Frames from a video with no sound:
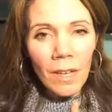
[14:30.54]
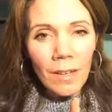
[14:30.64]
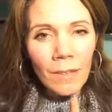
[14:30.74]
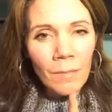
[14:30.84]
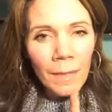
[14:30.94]

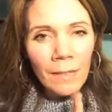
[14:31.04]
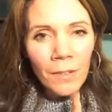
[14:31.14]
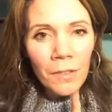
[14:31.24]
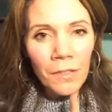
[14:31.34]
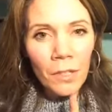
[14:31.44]
you might have
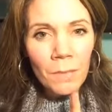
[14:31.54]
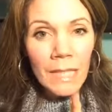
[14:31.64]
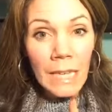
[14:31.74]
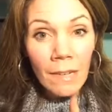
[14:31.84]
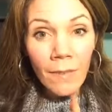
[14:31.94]
heard the term
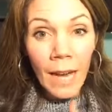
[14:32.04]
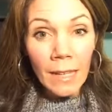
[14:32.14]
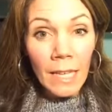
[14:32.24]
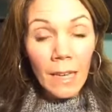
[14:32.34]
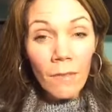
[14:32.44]
skinny fat,
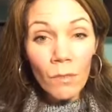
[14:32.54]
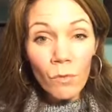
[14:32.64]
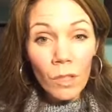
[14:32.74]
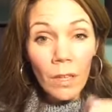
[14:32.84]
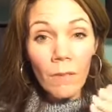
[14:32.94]
like even
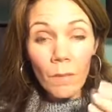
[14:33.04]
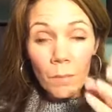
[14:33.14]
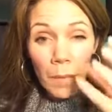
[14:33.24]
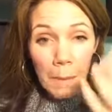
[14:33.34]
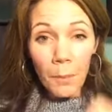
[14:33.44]
really
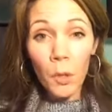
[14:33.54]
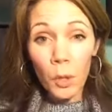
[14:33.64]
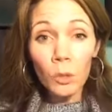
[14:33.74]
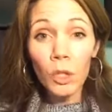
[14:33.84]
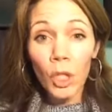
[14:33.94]
people
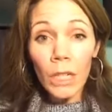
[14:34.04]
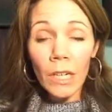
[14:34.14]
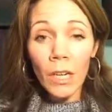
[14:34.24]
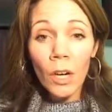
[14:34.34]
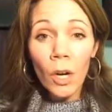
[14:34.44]
who
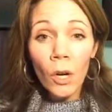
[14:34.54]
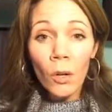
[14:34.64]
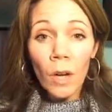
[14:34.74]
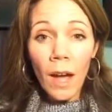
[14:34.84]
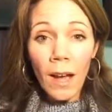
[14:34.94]
look
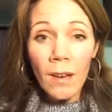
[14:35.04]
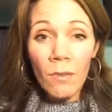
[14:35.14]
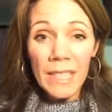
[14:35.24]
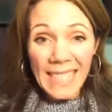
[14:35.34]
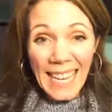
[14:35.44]

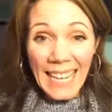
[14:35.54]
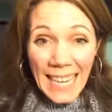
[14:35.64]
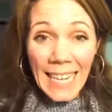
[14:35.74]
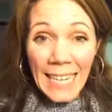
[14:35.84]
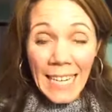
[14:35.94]
skinny
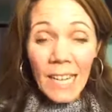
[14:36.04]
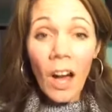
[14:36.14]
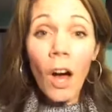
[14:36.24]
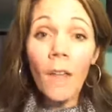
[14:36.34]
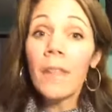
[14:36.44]

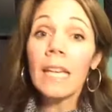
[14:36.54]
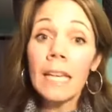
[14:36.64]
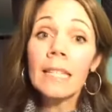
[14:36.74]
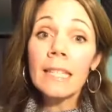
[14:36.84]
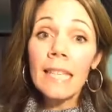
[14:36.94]
on the
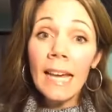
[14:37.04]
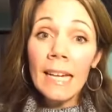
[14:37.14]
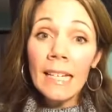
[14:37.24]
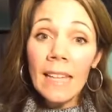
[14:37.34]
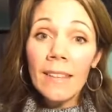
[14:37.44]

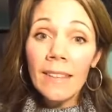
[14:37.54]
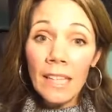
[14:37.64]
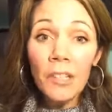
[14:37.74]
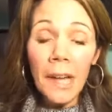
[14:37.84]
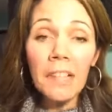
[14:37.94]
inside, they
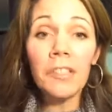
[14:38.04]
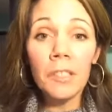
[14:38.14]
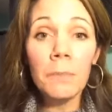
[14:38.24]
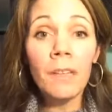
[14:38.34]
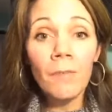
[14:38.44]
could
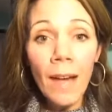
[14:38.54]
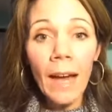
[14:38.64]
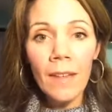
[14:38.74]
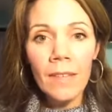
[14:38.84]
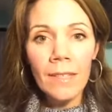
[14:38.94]
actually be fat
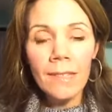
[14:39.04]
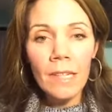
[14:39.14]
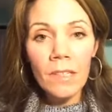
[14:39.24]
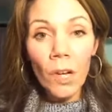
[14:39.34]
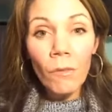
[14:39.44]
on the inside.
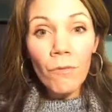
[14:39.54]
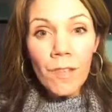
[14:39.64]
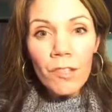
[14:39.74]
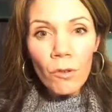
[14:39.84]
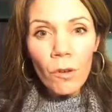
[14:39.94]
It's called
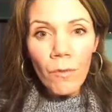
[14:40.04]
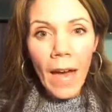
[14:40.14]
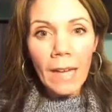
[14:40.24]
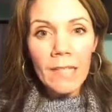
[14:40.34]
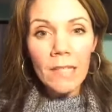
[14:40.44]
visceral
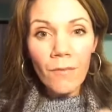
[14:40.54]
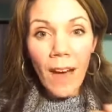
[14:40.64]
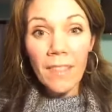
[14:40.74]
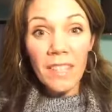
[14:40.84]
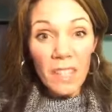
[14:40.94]
fat. It's the
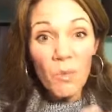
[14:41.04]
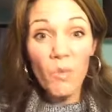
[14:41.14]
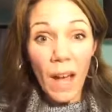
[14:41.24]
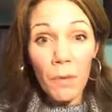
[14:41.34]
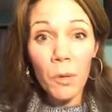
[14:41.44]
fat that's
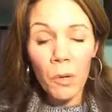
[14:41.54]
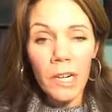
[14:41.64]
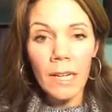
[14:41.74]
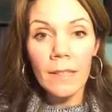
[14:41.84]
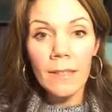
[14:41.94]
around the
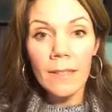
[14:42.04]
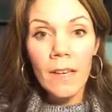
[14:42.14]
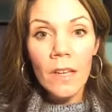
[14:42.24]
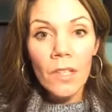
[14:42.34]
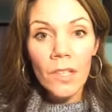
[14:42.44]
organs.
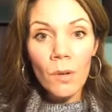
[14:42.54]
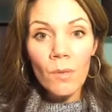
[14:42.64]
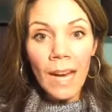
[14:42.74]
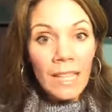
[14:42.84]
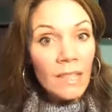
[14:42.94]
So
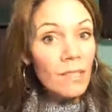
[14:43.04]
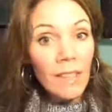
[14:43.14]
that's